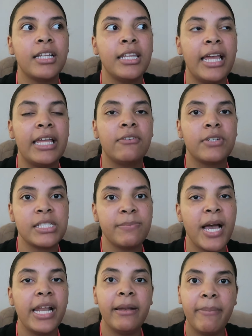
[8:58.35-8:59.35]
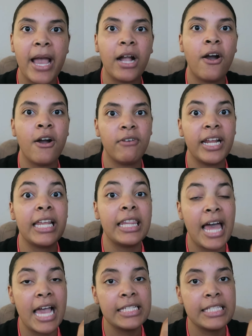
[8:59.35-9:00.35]
like responded back already
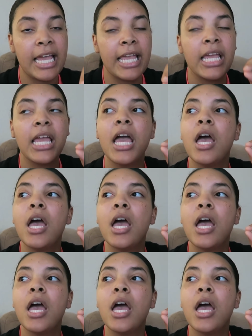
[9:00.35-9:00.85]
last night.